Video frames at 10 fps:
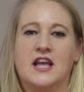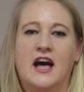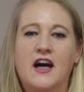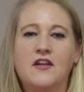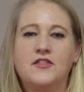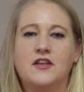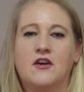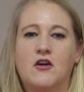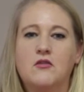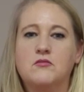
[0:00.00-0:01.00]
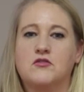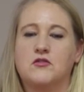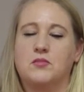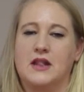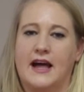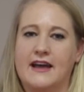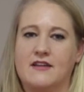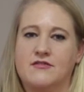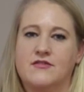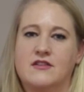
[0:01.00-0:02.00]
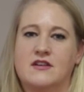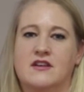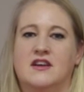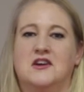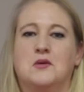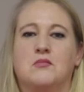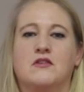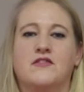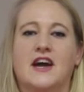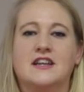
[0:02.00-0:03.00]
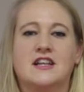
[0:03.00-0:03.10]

healthy home group life. Provide